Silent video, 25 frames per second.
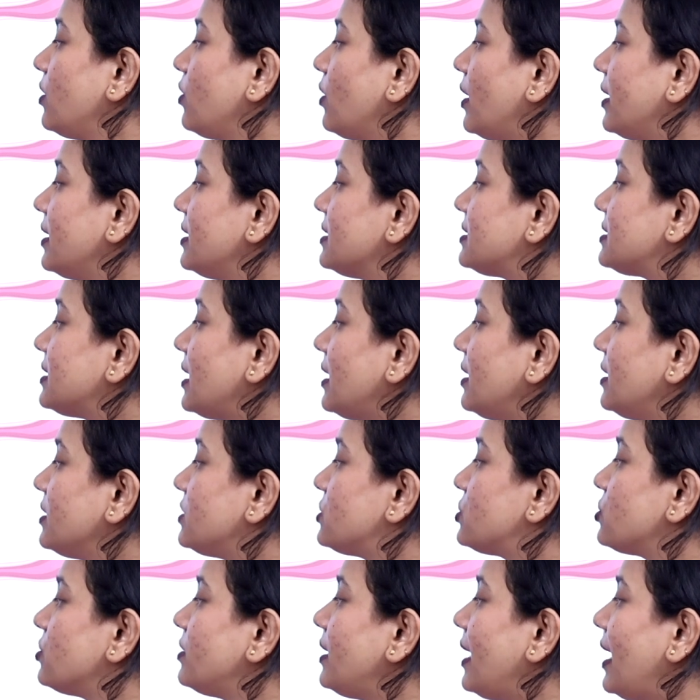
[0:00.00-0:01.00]
You understand,
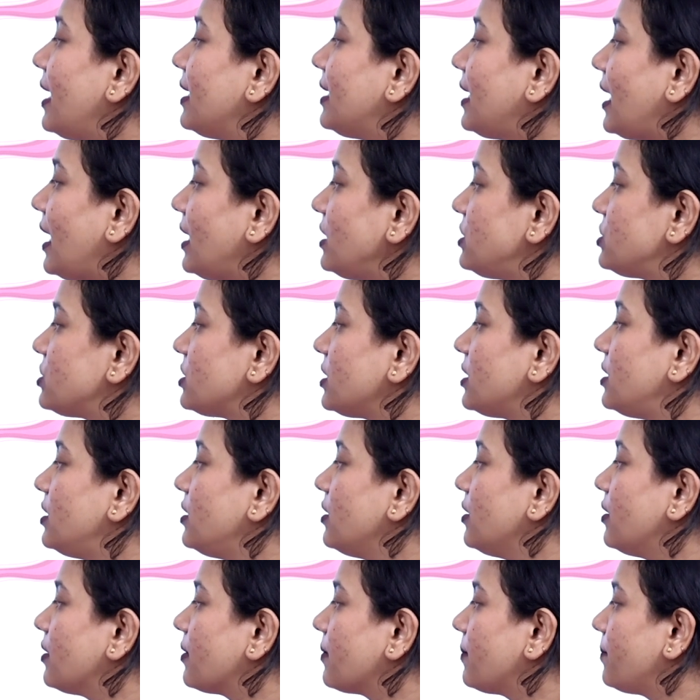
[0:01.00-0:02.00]
it should attach
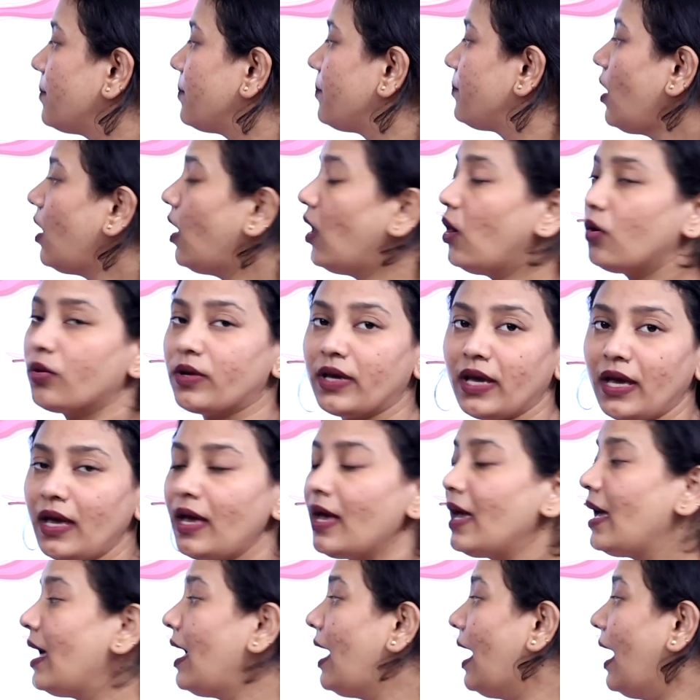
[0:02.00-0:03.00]
here. Okay,
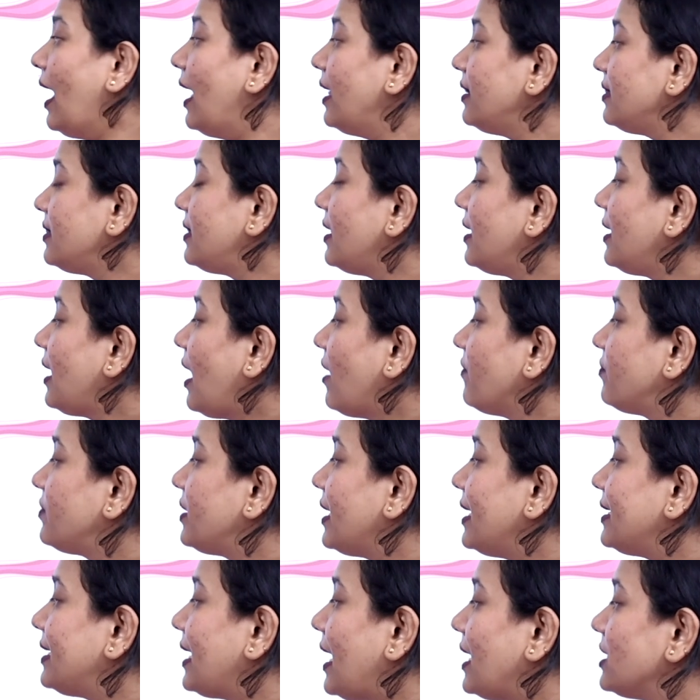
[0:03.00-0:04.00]
and then
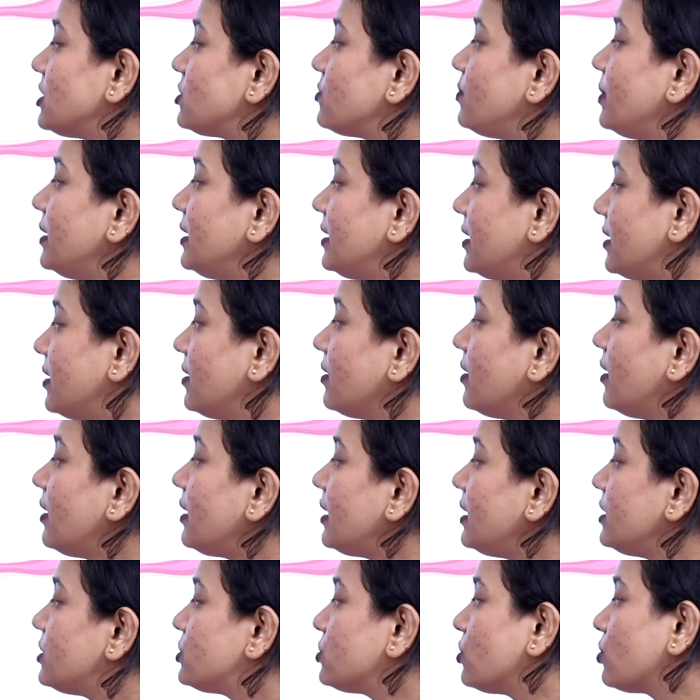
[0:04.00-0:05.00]
after attachment
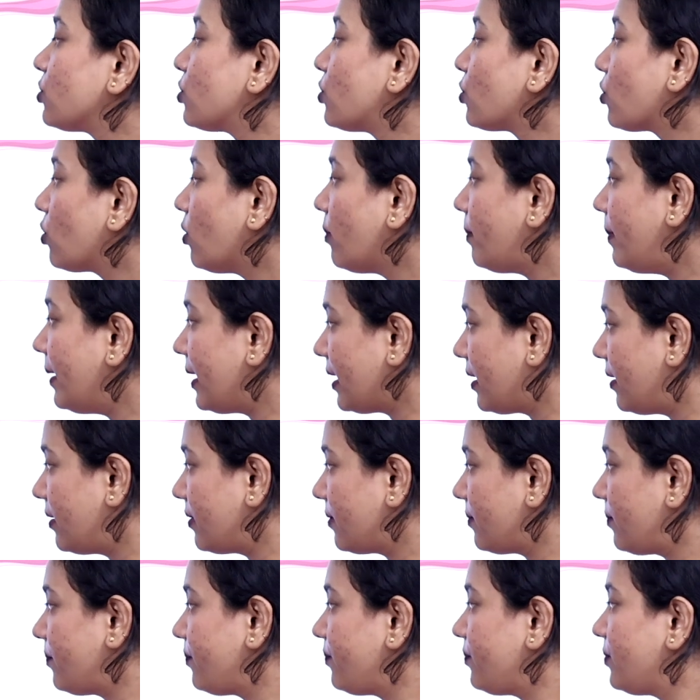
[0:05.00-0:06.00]
here, it should grow big,
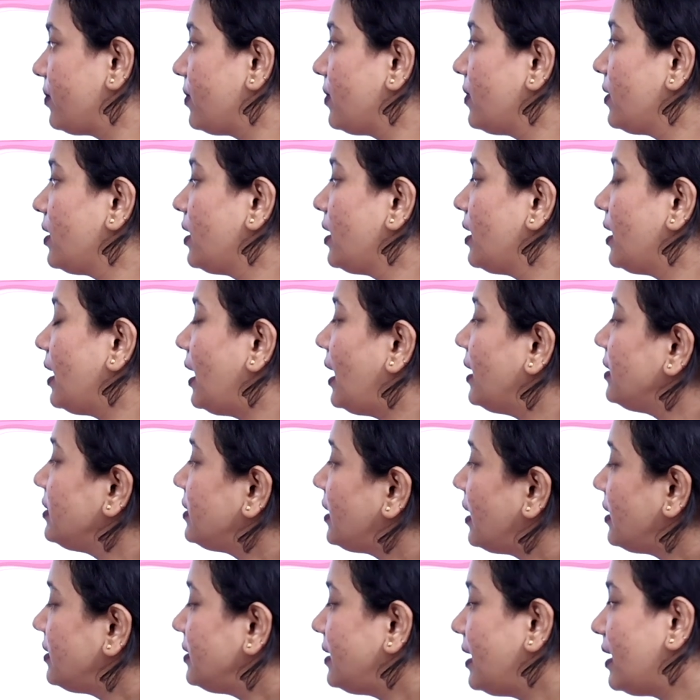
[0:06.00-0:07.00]

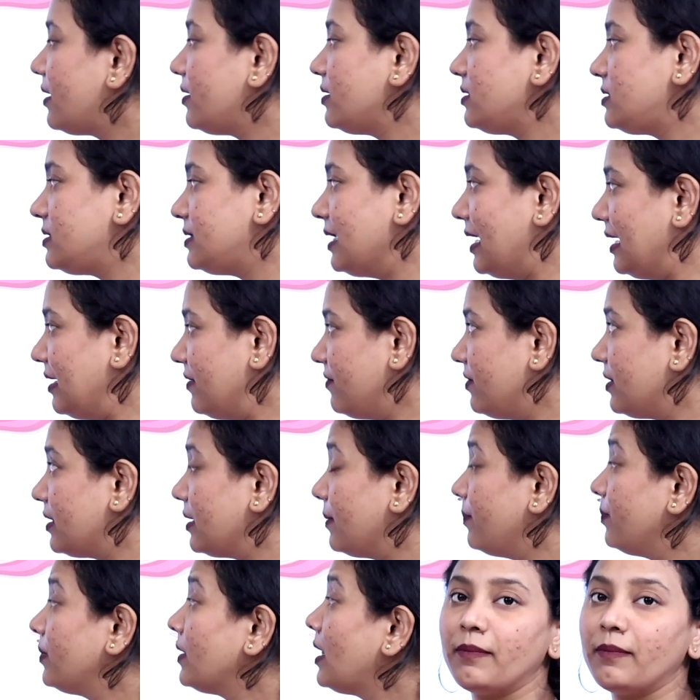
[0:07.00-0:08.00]
and then there is delivery.